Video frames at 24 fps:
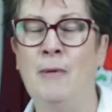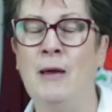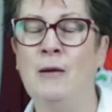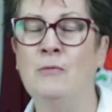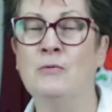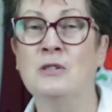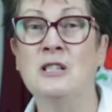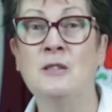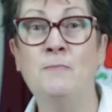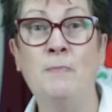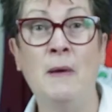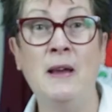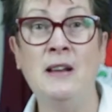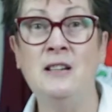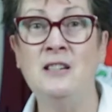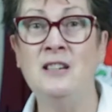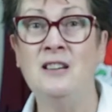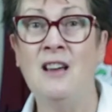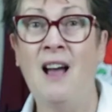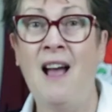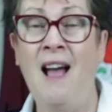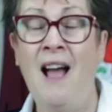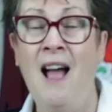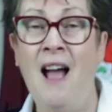He will speak to
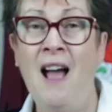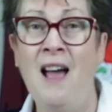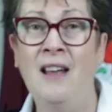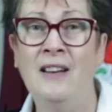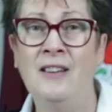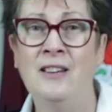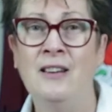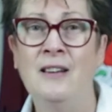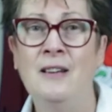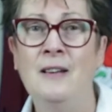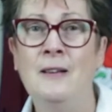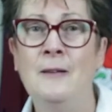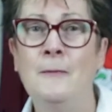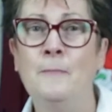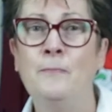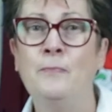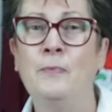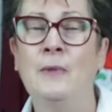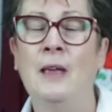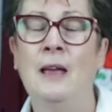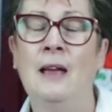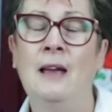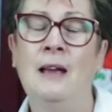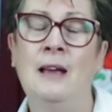your heart
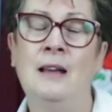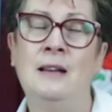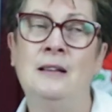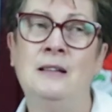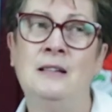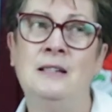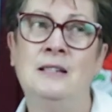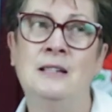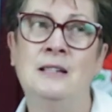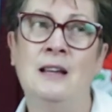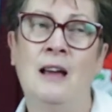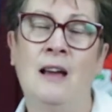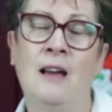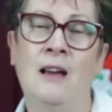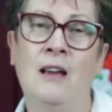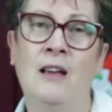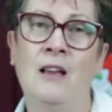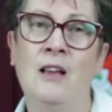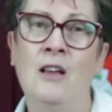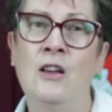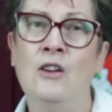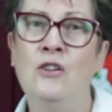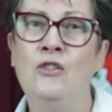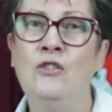and uh,
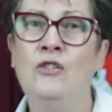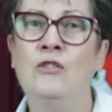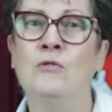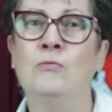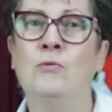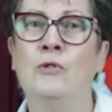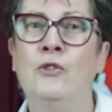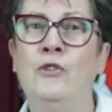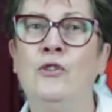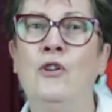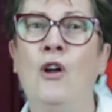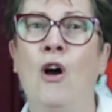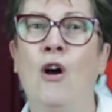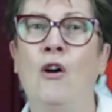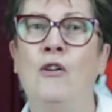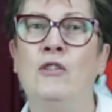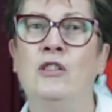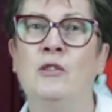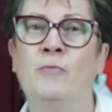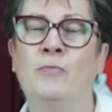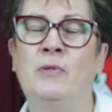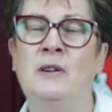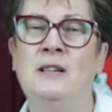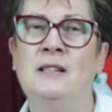you will know
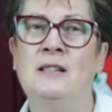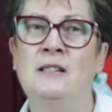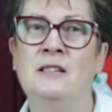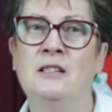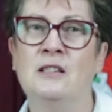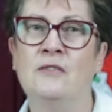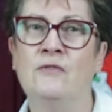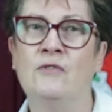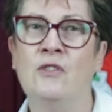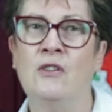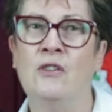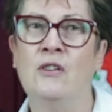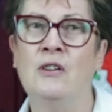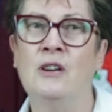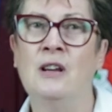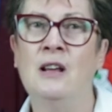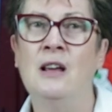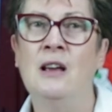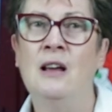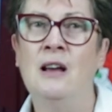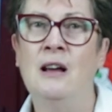the presence of God